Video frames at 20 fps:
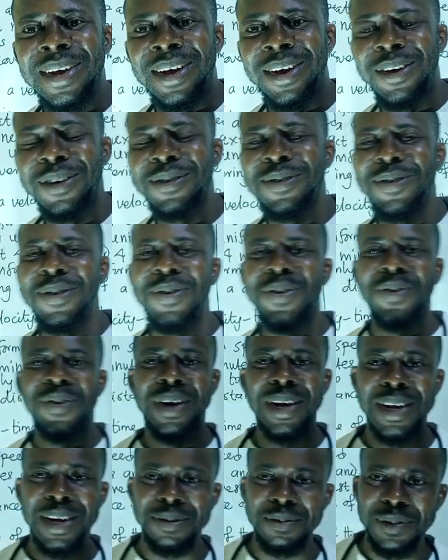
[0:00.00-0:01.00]
Hello,
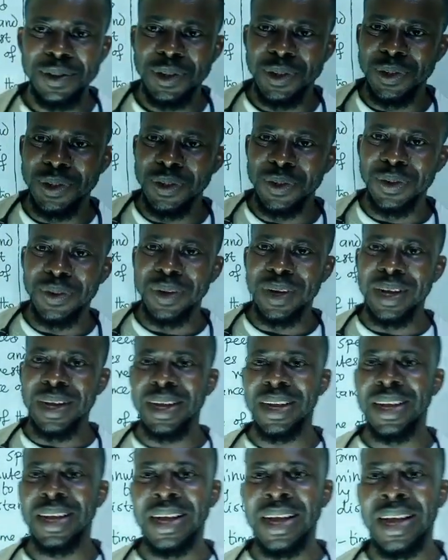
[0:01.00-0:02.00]
welcome to
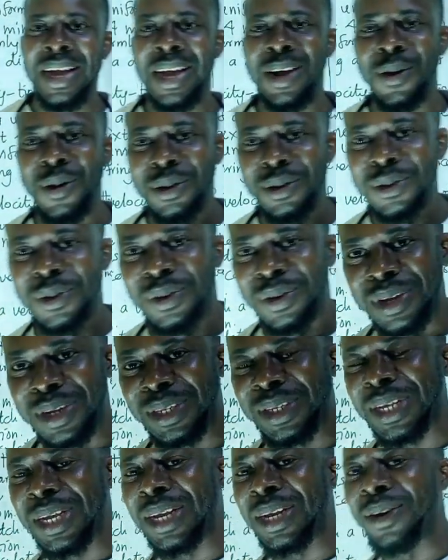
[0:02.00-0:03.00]
a
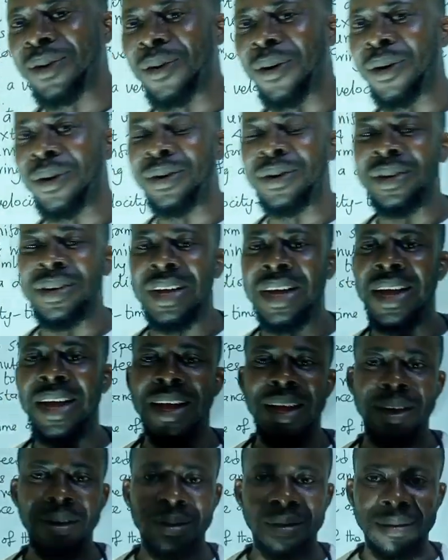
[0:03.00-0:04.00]
continuation on
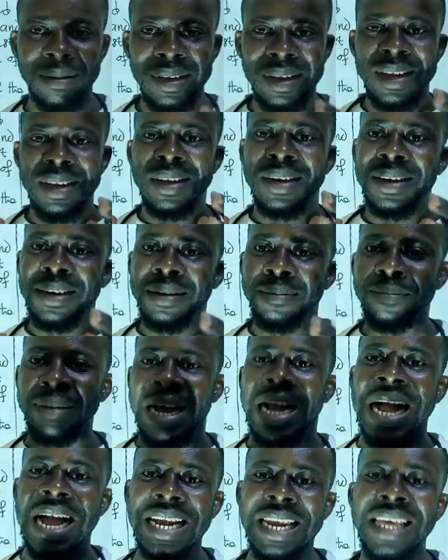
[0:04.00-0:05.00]
the
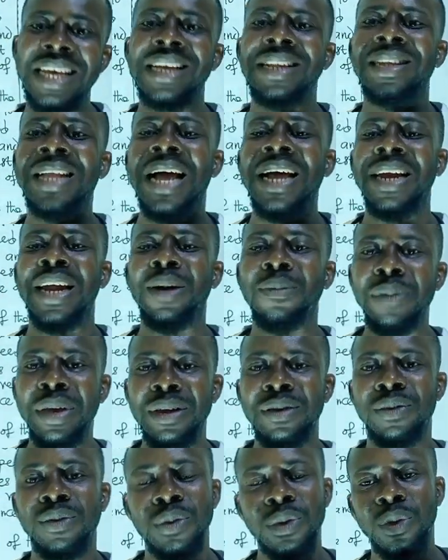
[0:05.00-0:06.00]
mechanic
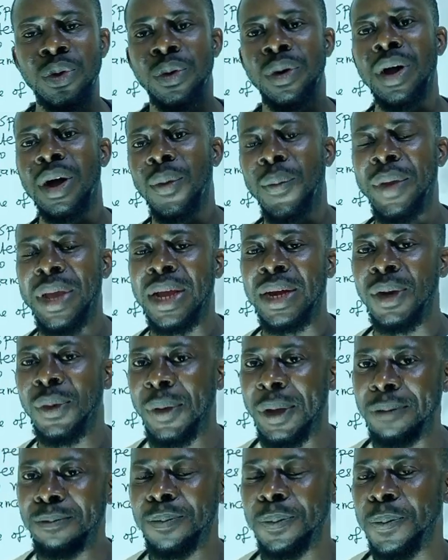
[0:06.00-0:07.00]
dynamic tutorial we are
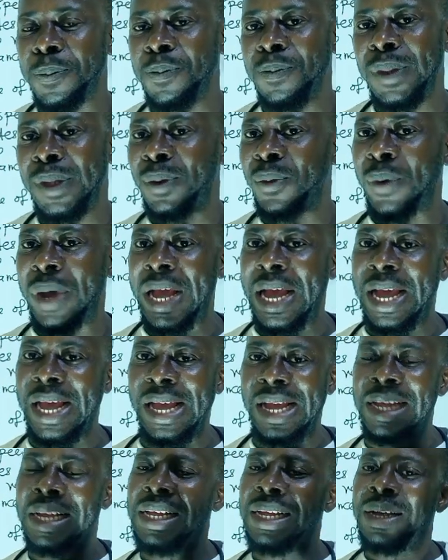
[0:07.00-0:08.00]
doing,
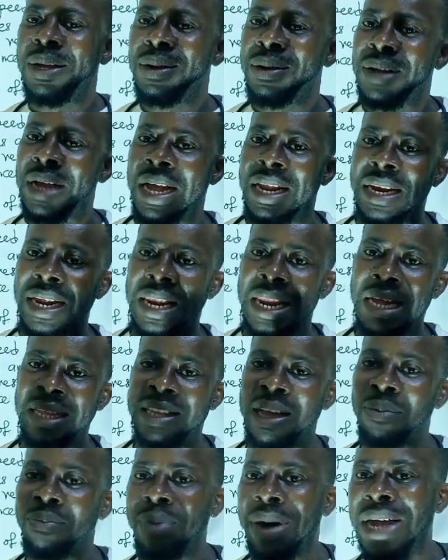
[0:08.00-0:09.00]
where at the
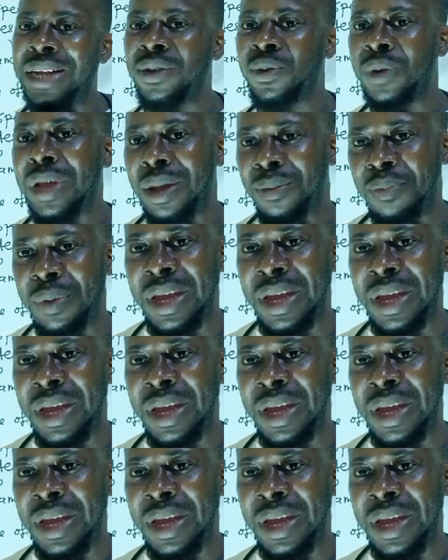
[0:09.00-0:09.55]
latter part we are